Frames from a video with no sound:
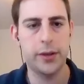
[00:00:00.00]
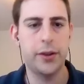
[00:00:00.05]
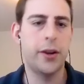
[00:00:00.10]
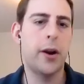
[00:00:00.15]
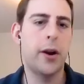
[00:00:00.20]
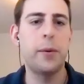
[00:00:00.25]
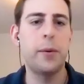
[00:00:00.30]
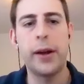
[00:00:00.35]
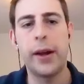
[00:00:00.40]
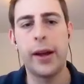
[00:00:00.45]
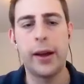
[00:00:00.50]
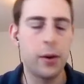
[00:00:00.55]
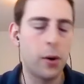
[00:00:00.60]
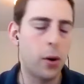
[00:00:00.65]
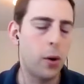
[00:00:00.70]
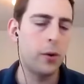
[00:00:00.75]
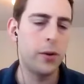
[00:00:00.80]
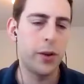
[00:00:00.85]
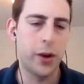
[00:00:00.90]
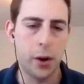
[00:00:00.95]
And, you know, it,
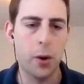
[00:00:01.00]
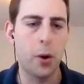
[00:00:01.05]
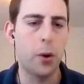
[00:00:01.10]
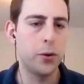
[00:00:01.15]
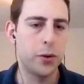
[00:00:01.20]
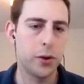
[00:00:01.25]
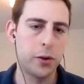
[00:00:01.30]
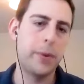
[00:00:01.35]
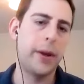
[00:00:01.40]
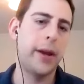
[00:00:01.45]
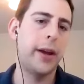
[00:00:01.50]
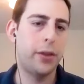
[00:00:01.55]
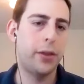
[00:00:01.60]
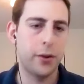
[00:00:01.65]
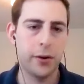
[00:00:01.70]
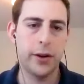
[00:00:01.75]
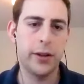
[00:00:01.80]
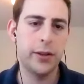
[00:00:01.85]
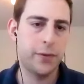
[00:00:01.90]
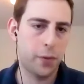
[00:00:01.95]
you know older being
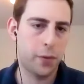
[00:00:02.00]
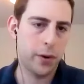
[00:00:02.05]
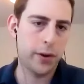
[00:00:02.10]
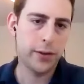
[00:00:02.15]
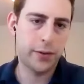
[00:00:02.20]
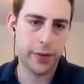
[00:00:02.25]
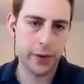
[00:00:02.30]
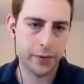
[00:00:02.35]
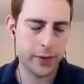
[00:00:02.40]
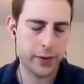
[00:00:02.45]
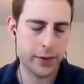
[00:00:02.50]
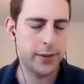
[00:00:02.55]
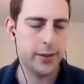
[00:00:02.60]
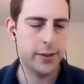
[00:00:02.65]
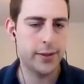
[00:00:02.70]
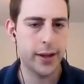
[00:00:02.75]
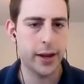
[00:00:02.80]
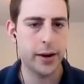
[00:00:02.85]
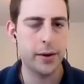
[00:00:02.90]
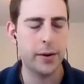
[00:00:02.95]
30s 40s 50s
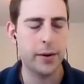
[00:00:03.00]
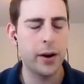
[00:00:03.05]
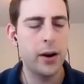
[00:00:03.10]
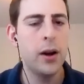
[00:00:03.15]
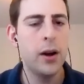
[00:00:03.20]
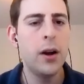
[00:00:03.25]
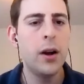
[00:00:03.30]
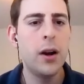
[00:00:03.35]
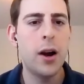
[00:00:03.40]
etc